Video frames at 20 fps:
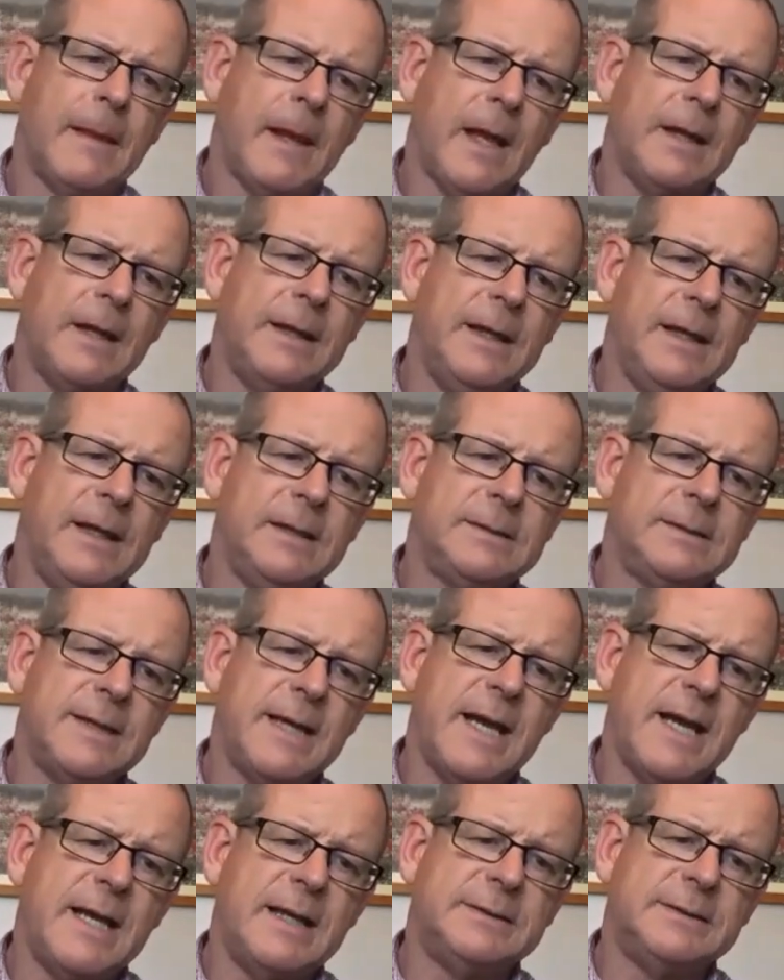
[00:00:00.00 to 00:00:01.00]
And he
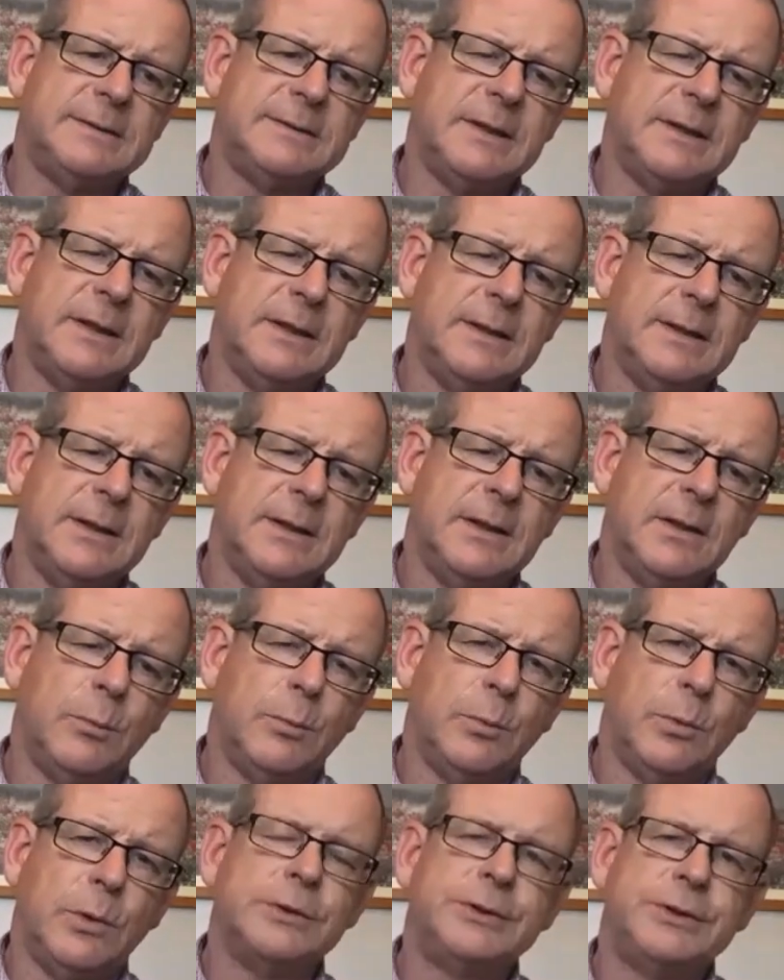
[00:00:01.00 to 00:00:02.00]
says,
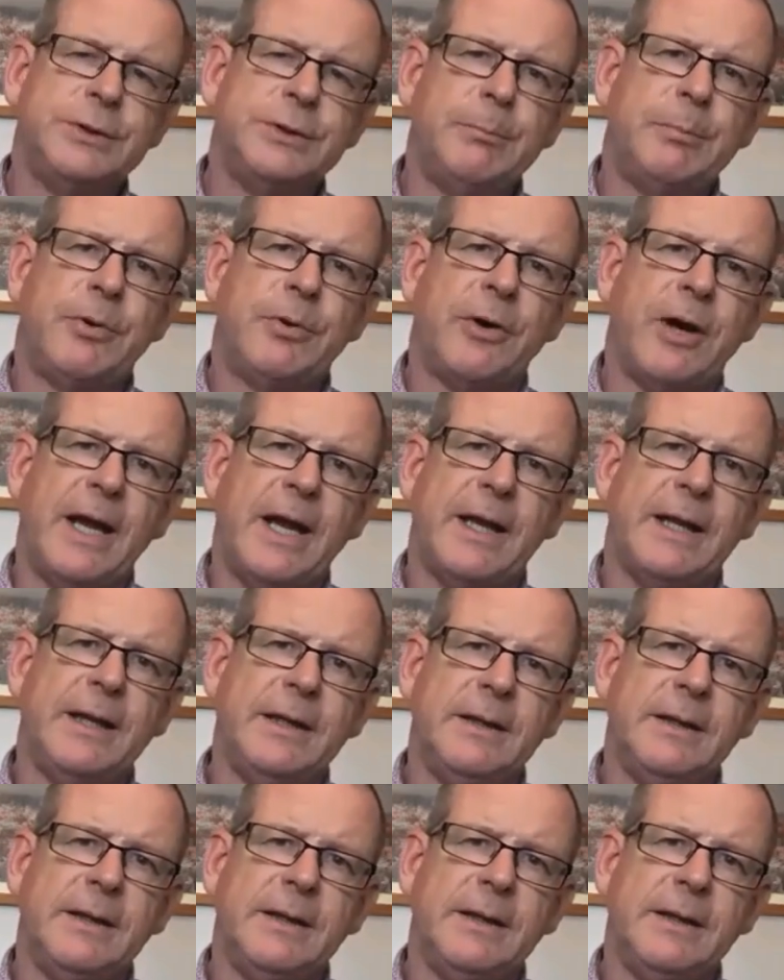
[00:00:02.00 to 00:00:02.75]
watch and pray.